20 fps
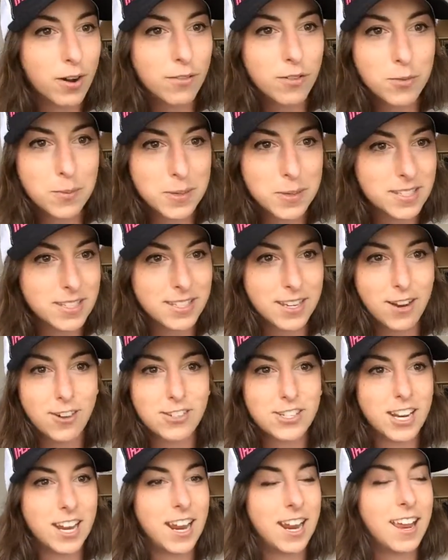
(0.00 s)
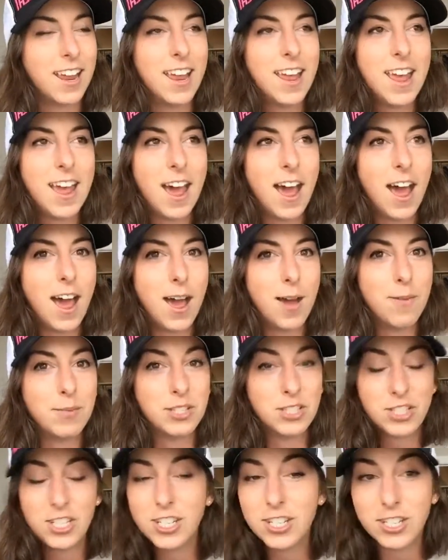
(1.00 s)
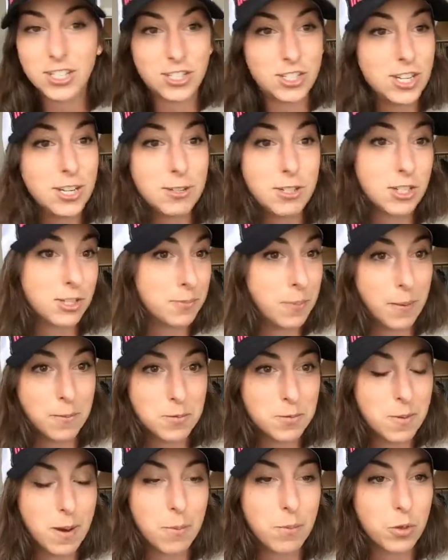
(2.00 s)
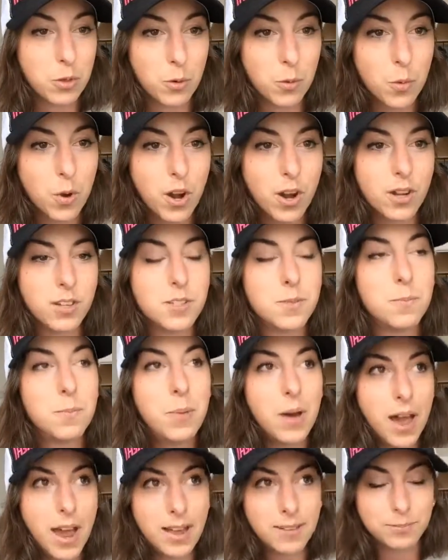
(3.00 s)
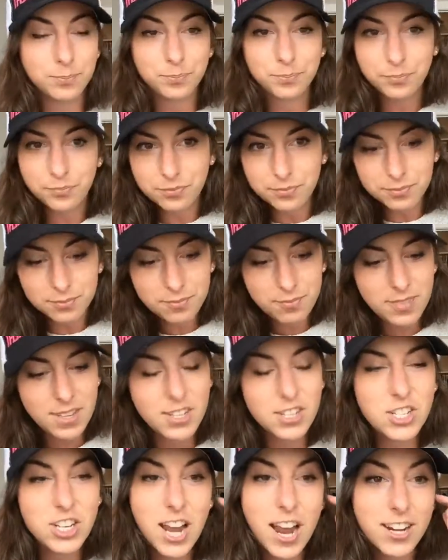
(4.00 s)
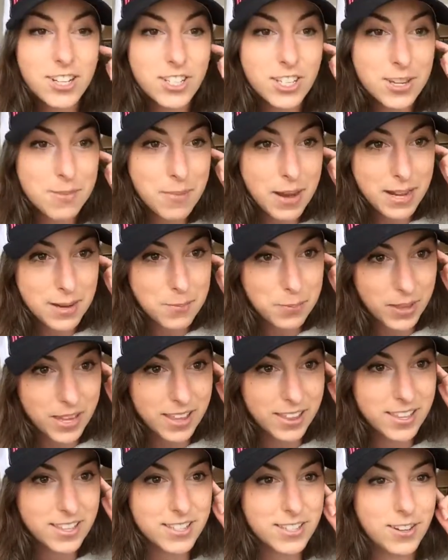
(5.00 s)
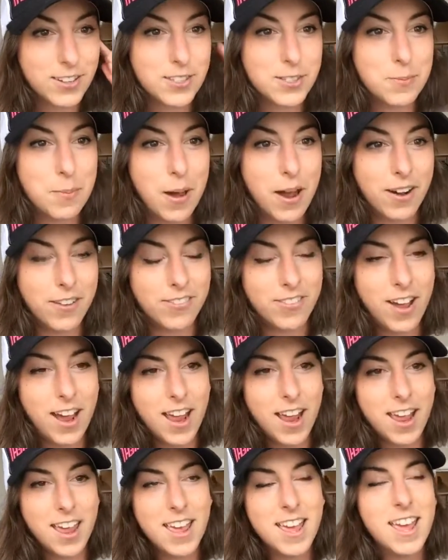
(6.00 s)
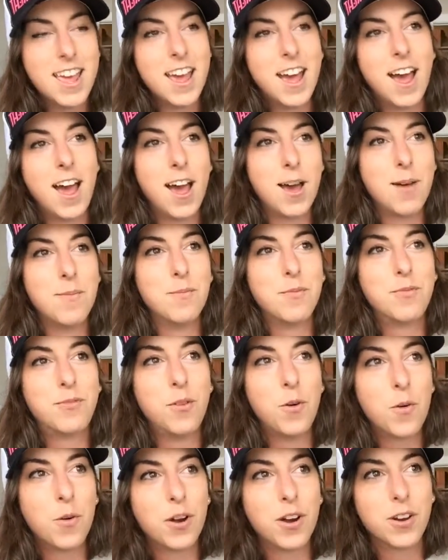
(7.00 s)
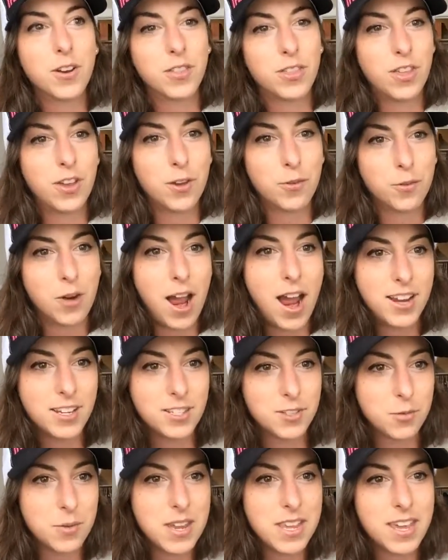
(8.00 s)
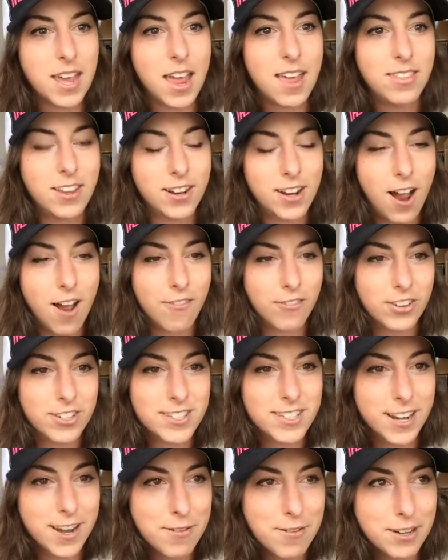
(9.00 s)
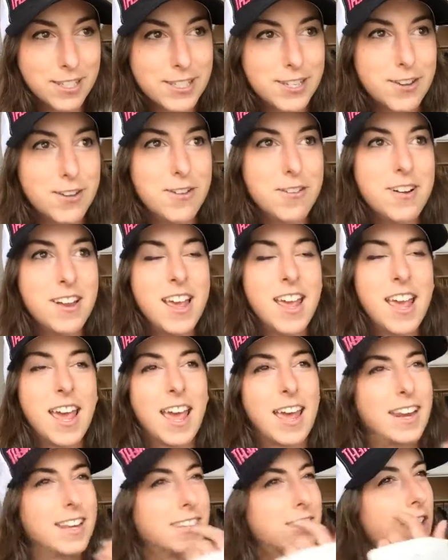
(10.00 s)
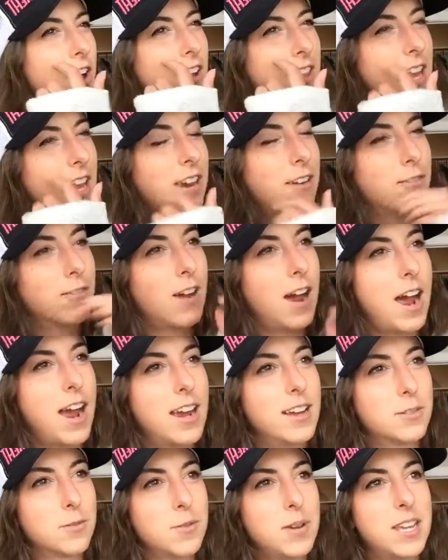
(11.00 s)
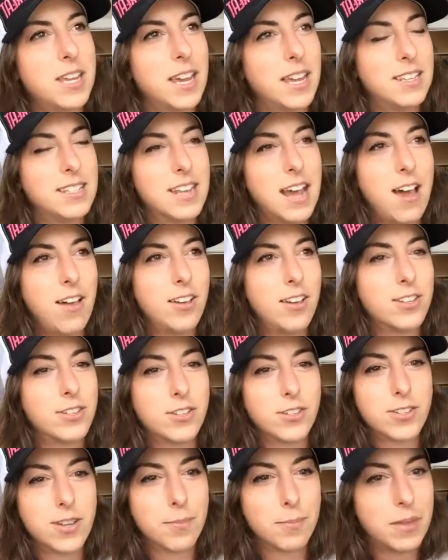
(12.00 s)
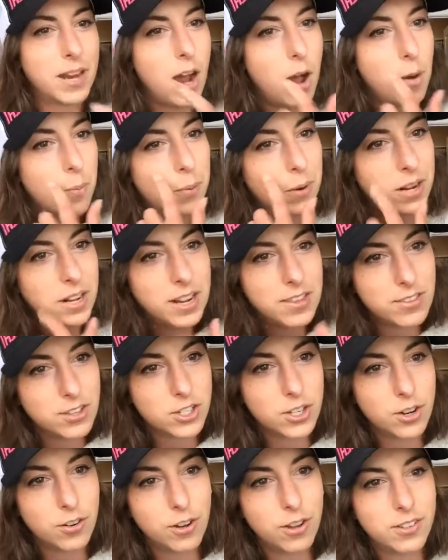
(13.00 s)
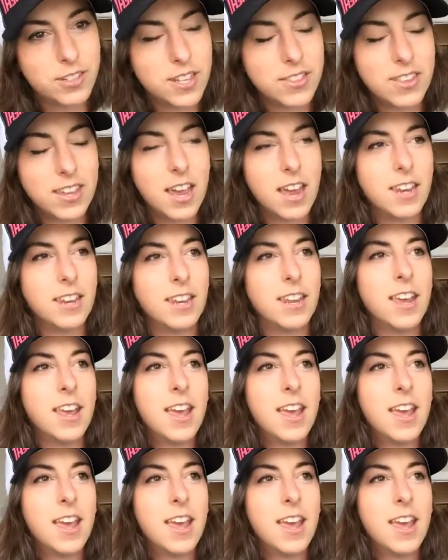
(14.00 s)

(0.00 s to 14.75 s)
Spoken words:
of her business coaching, and she just pumps me up with her words, but she actually made a playlist on Spotify for the Rise weekend, the conference that I went to, and it's called like Rise Weekend Dallas or something. I'll put it in the show notes at the end,